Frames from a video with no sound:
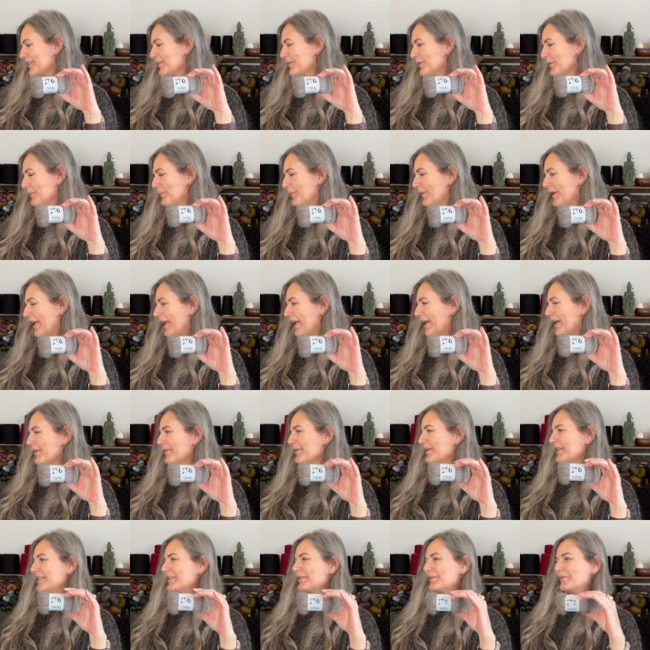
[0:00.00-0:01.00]
to
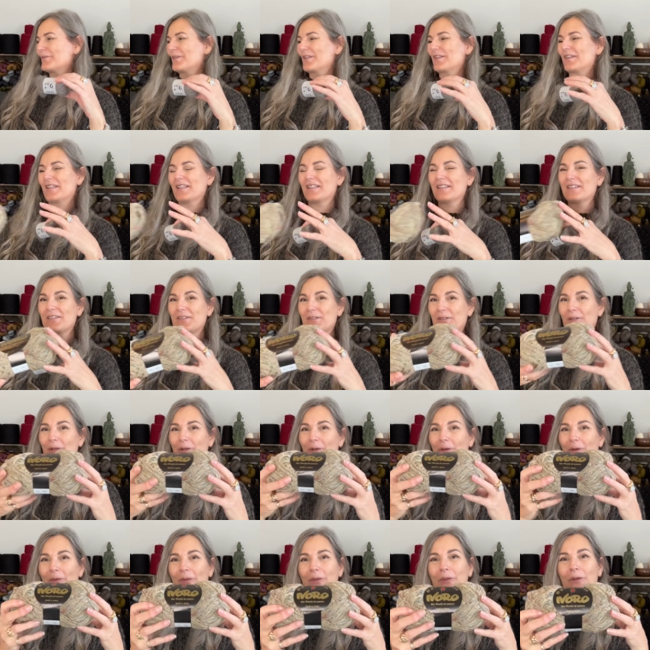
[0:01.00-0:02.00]
pair it with this
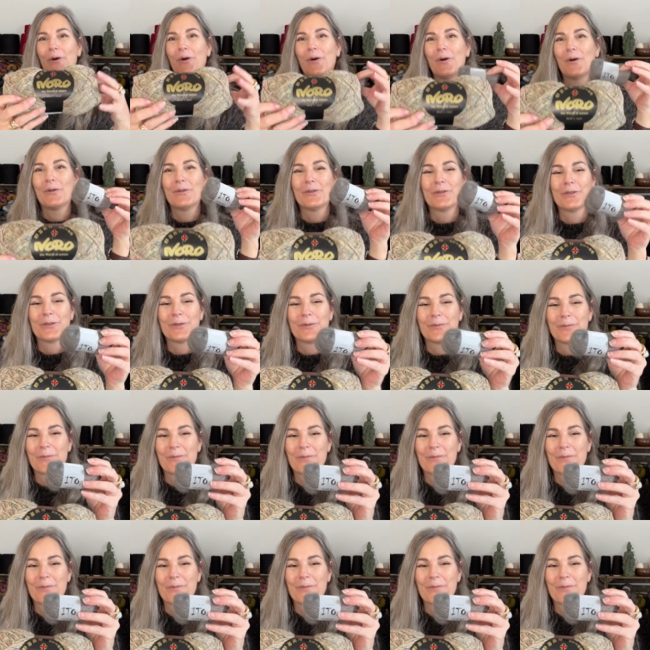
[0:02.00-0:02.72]
Noro.